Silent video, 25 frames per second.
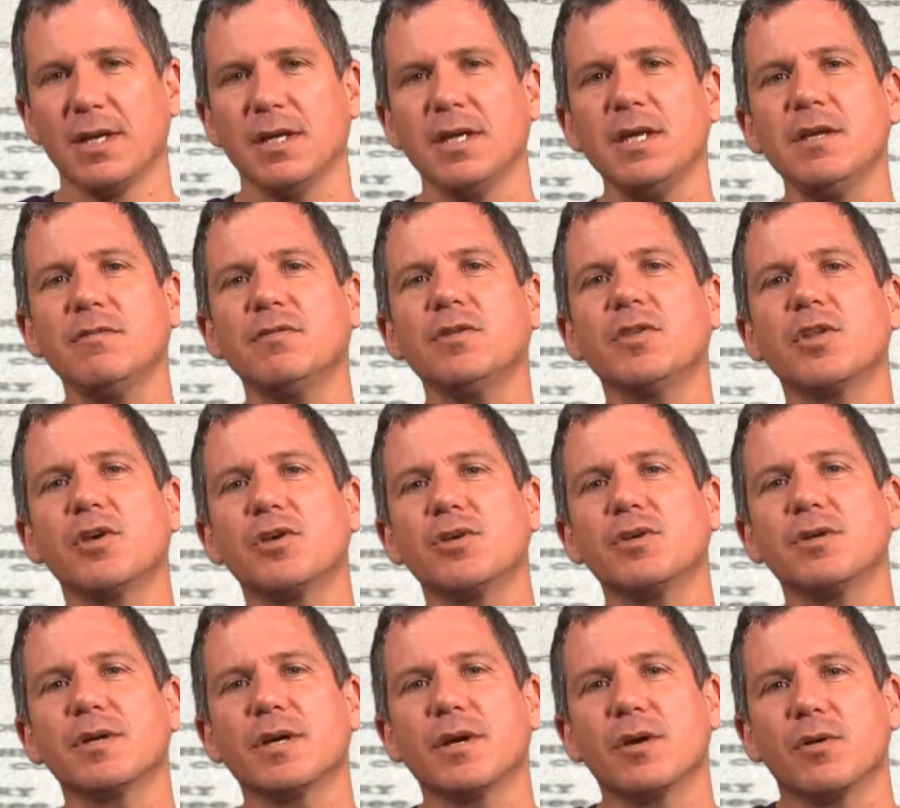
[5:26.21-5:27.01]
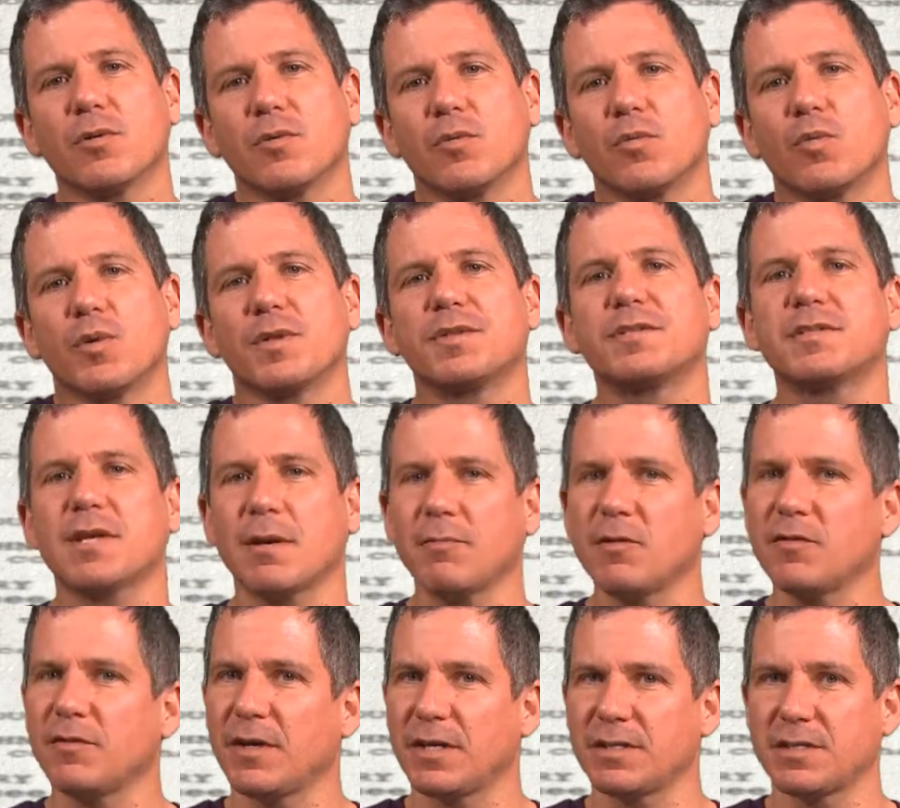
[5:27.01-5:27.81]
Even though with
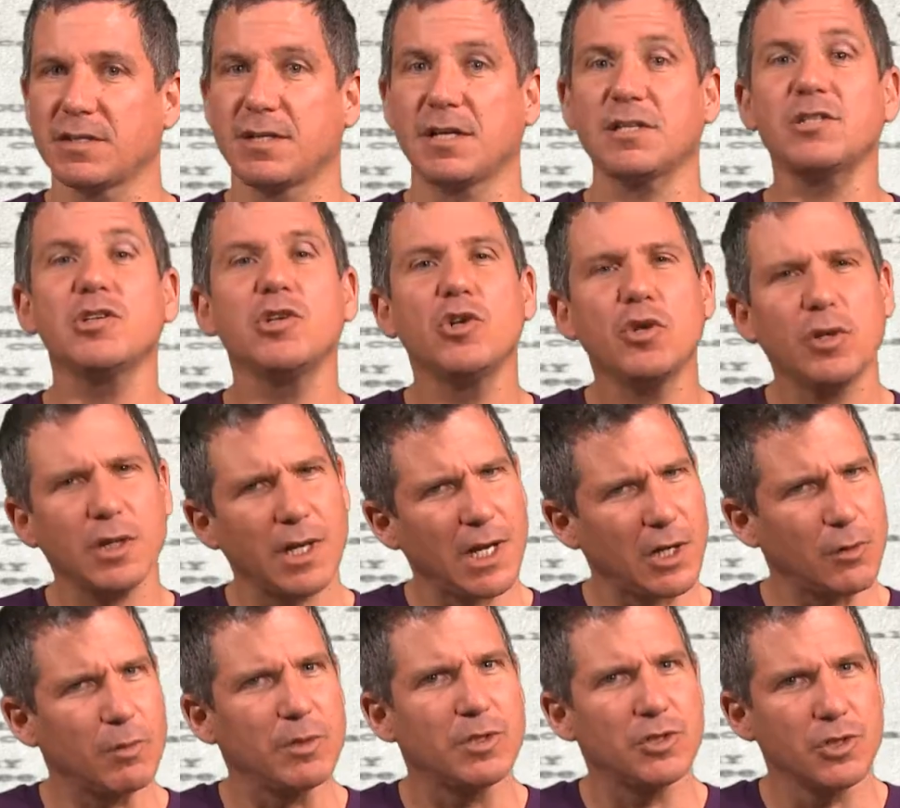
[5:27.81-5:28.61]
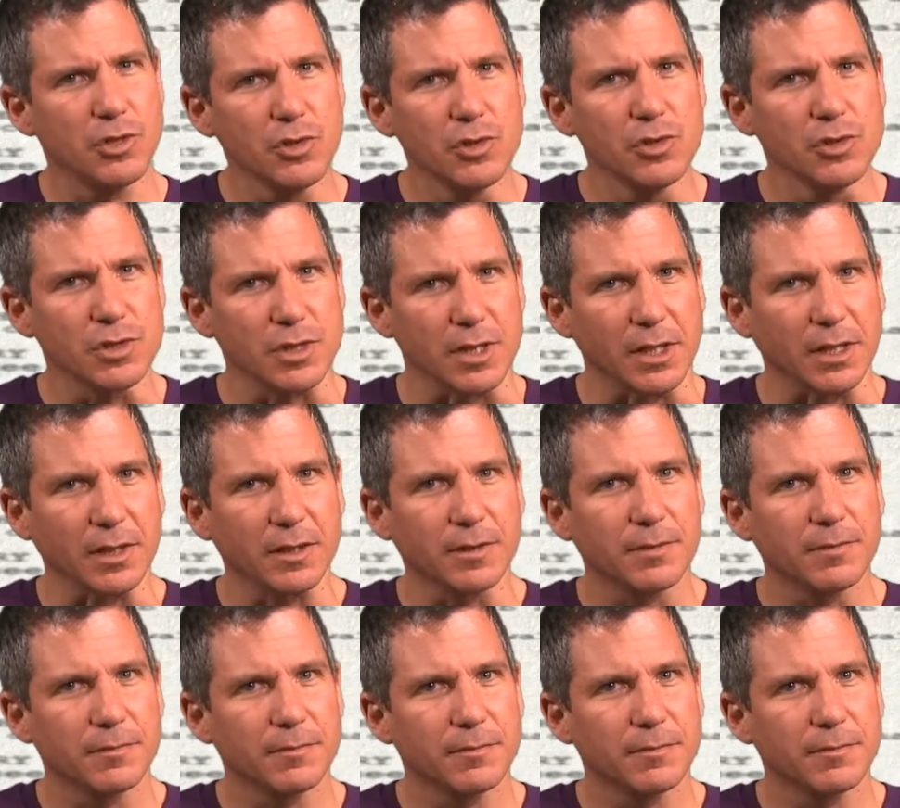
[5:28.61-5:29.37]
some events it doesn't look like we're choosing,